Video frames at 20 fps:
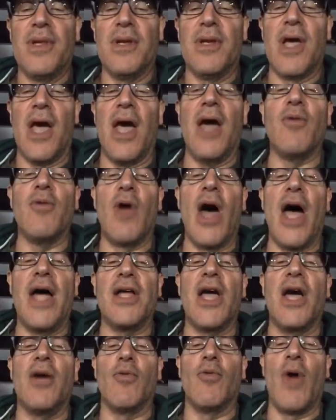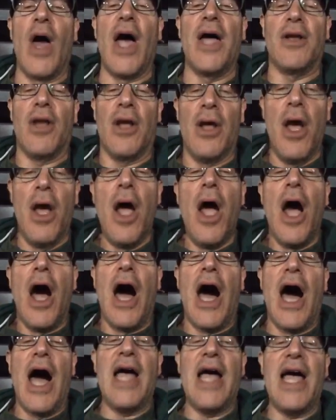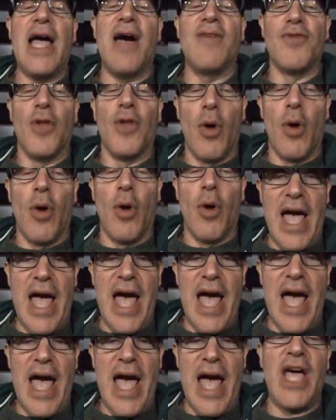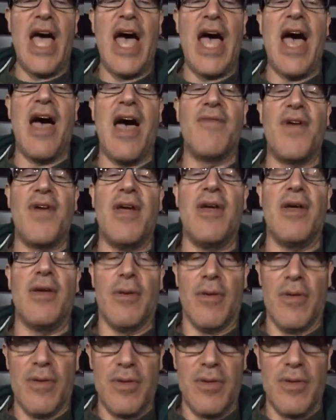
Okay, right, eh, right. I have no, I actually have a,